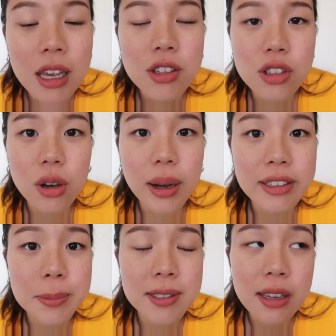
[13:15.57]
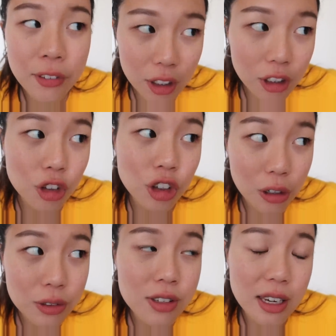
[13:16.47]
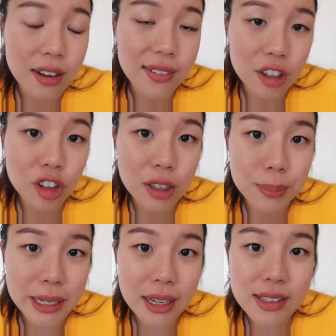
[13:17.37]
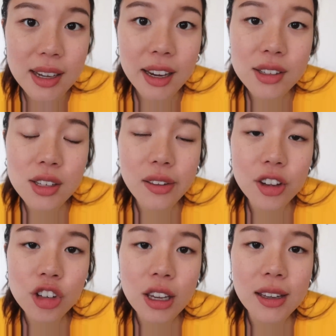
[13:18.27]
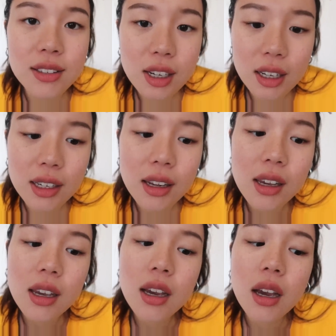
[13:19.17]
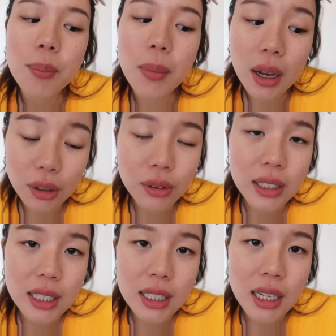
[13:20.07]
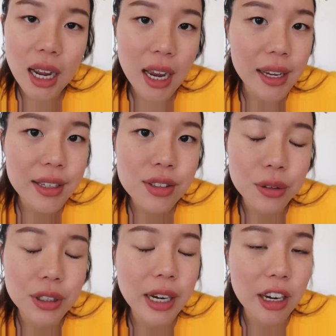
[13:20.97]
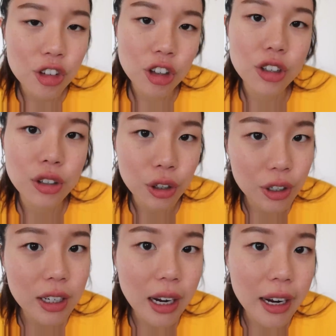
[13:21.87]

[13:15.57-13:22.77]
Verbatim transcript: So I specifically chose Skinnovation because I had saw that she had done monolid eyes or Asian hooded